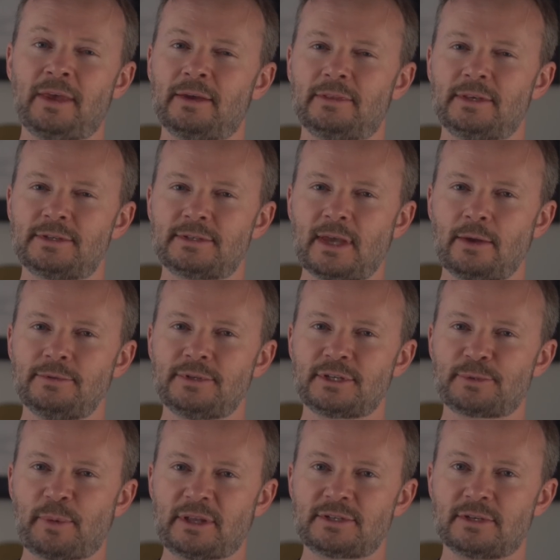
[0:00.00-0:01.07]
This sounds
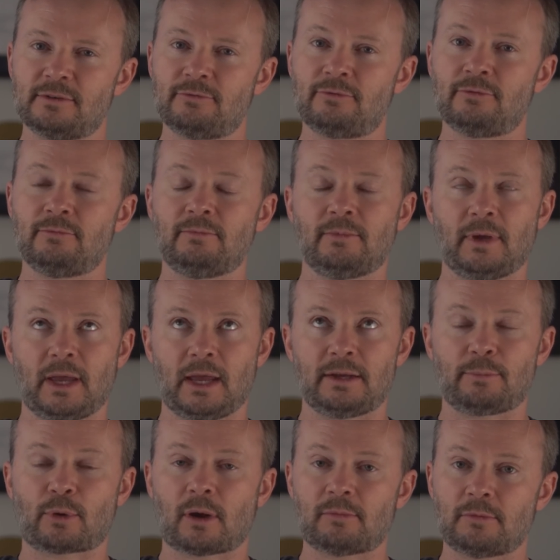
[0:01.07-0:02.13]
expensive, and
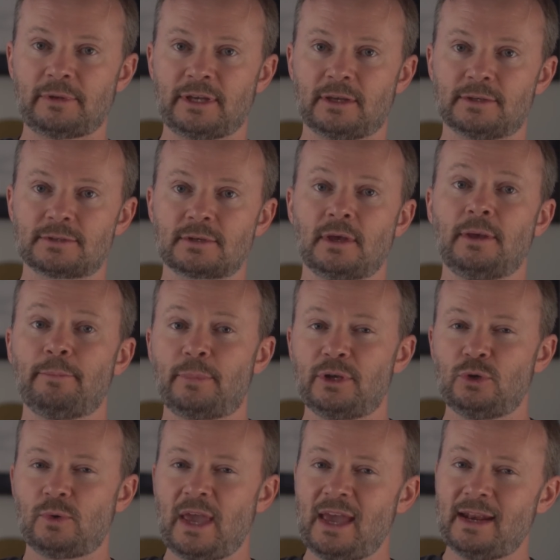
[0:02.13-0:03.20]
it probably is, but
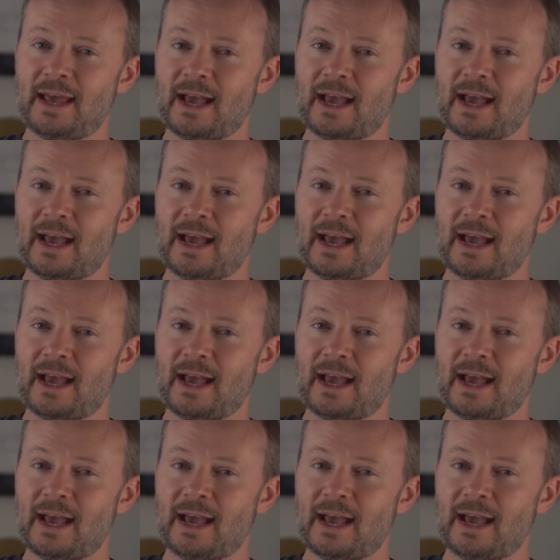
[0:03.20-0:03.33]
you can